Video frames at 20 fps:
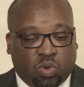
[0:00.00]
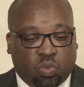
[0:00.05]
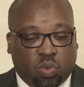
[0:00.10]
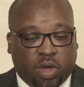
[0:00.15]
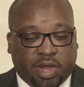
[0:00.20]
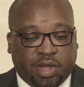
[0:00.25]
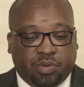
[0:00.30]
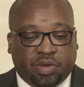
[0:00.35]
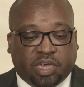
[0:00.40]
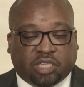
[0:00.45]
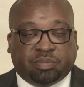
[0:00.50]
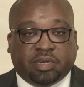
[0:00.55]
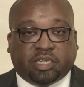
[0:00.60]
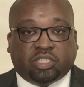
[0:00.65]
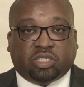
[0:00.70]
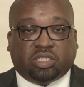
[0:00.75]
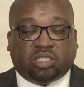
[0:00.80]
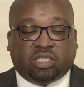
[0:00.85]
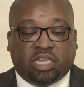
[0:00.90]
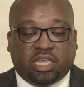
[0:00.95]
when do you
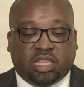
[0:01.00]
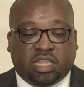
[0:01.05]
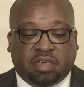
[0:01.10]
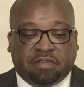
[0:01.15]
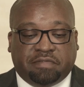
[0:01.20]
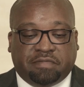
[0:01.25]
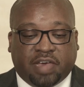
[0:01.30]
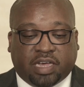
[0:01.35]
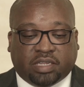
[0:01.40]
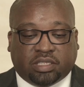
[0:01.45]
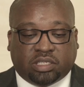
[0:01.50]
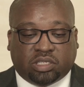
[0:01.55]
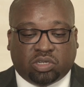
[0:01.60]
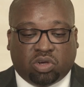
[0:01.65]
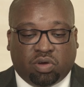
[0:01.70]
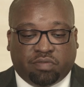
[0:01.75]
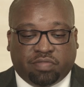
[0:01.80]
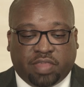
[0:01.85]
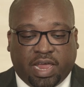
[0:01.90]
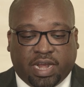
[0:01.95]
expect to see the effects
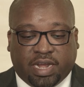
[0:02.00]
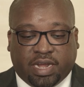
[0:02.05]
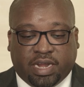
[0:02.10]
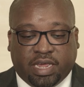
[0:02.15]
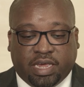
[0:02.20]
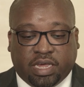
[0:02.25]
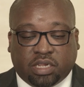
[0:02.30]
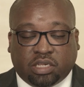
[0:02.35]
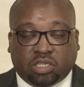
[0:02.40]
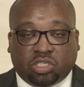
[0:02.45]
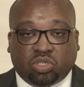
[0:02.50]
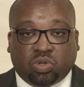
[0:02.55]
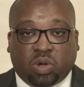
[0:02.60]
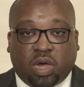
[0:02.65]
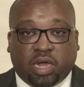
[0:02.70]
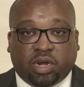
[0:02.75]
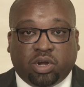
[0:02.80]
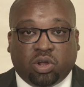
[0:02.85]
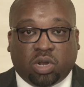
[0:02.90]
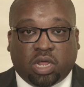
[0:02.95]
of that deal to
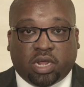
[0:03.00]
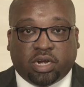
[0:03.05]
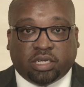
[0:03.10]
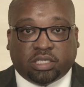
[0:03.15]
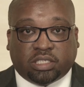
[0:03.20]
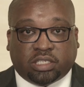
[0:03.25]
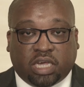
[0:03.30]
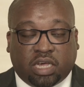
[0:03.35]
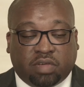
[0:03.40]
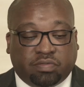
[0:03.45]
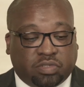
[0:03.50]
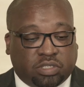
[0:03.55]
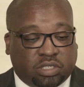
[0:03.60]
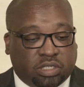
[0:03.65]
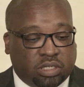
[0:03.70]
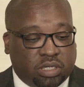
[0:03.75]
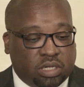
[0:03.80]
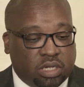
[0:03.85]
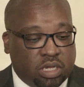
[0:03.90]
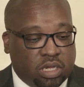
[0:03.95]
our dollar
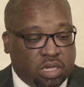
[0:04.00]
reserves?